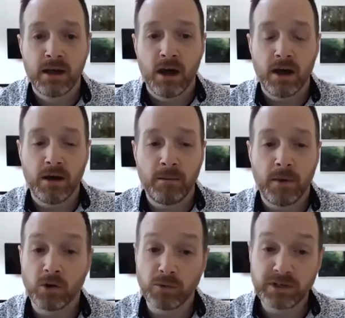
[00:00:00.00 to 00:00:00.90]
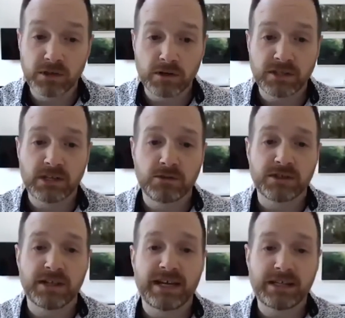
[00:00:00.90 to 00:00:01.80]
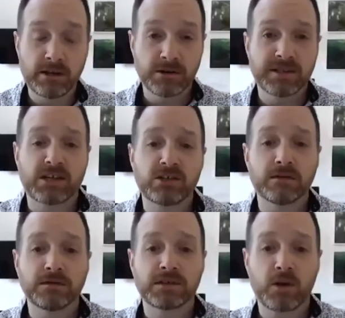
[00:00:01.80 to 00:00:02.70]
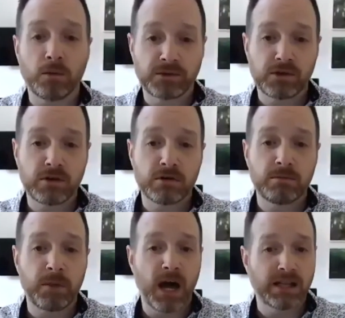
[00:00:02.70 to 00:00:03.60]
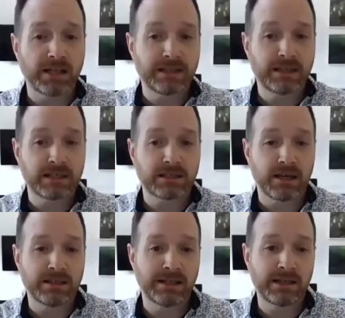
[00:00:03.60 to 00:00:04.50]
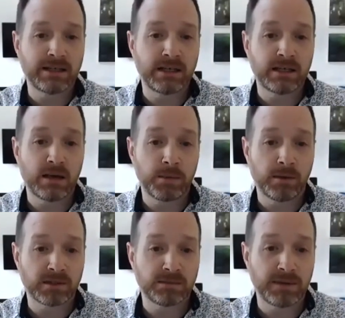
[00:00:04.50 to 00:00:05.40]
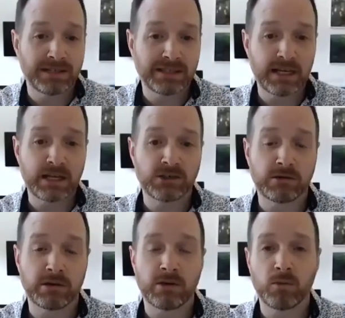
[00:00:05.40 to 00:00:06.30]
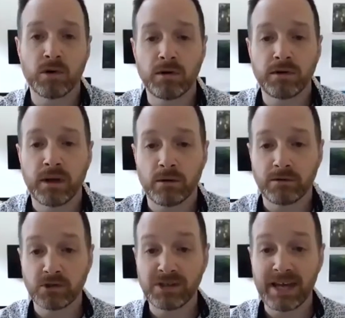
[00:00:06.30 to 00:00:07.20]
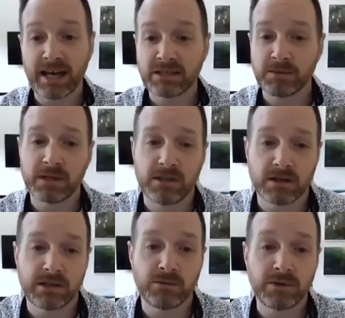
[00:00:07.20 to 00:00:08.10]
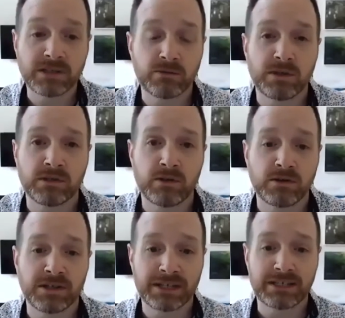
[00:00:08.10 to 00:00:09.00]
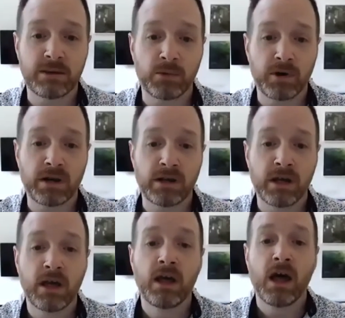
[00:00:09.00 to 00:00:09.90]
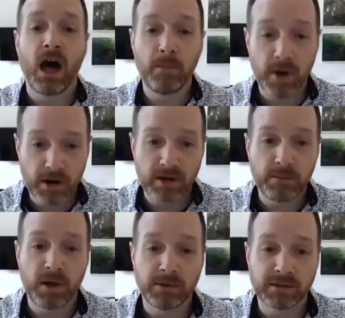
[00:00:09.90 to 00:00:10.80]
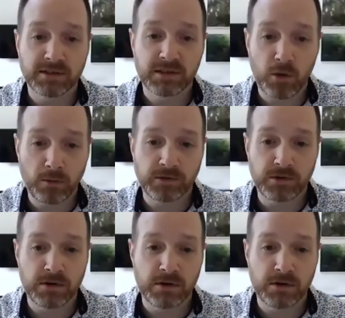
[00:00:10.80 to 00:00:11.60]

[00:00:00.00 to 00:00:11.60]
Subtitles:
Her research interests lie at the intersection of sculpture, politics, identity, and public space in the ancient Greek world. However, she has been conducting recent research in contemporary American public sculpture.